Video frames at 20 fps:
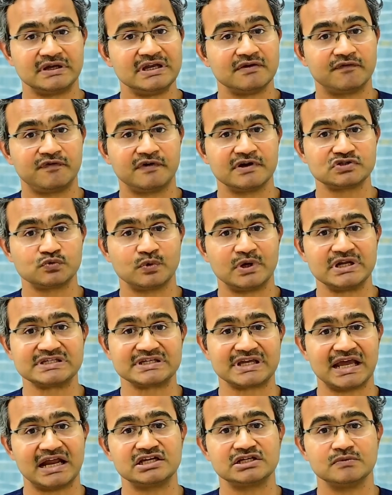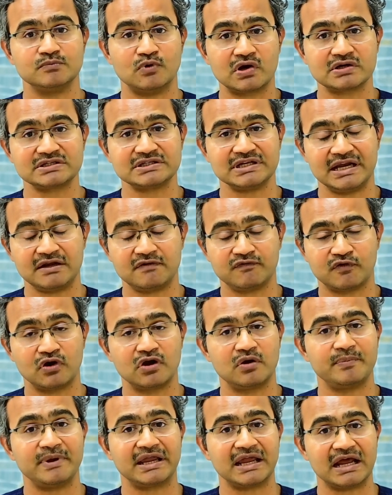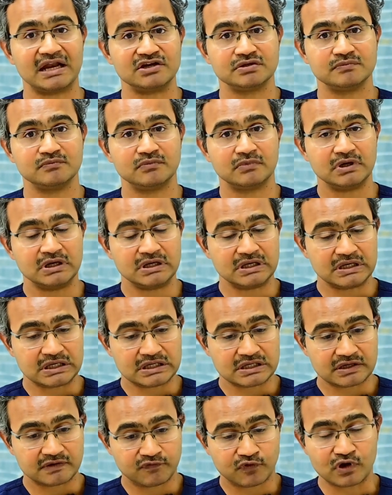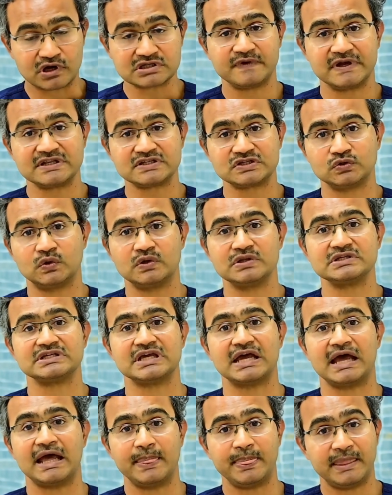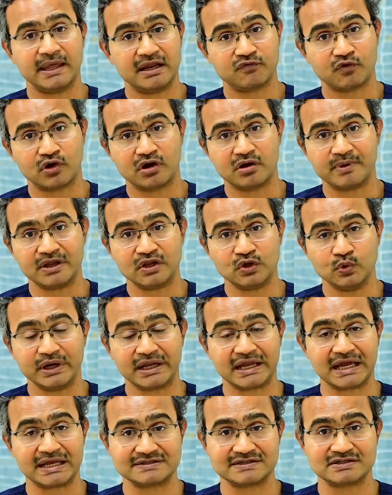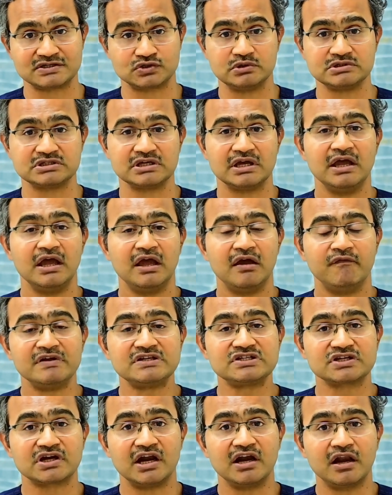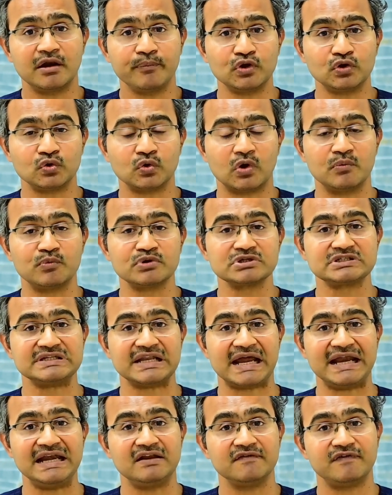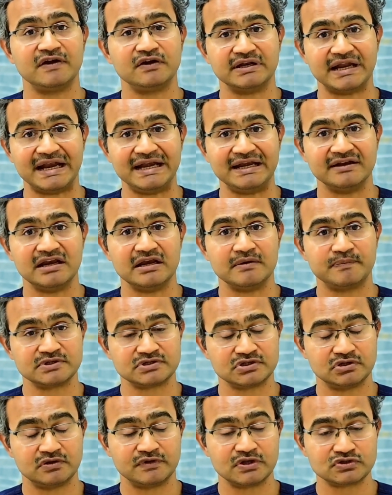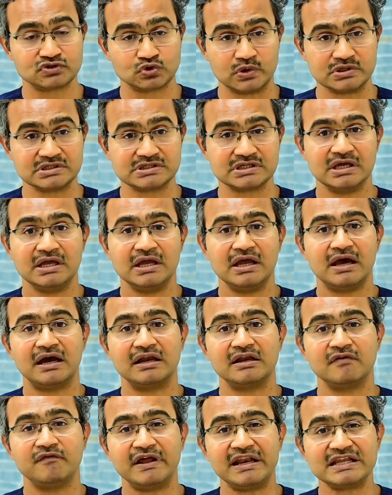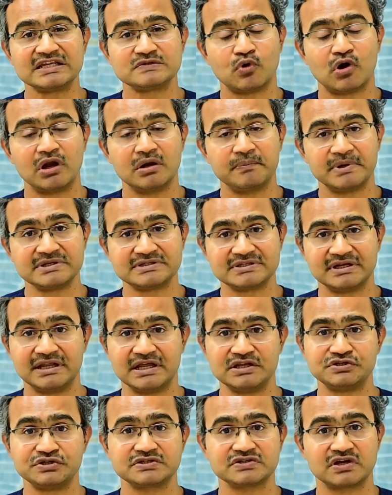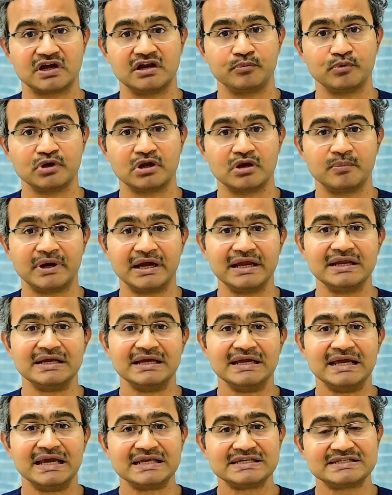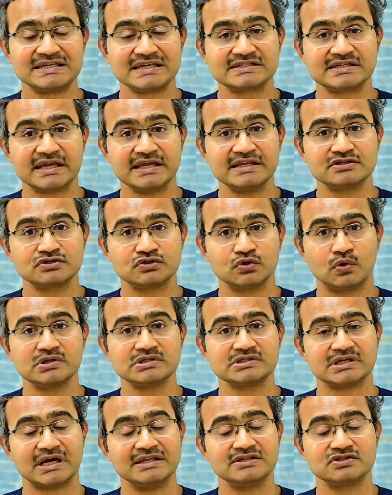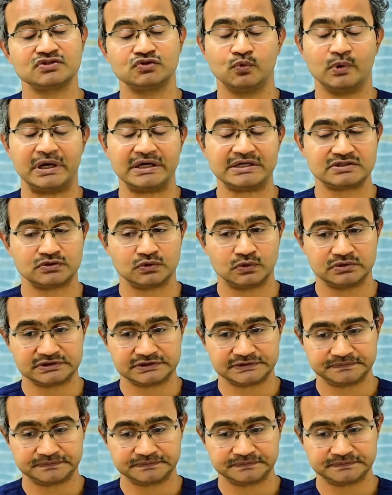First one is calcium oxalate, followed by calcium phosphate stones, and then followed by uric acid stones, which contribute to almost 95 to 99% of the stones, and a very small percentage is contributed by cystine stones and struvite stones.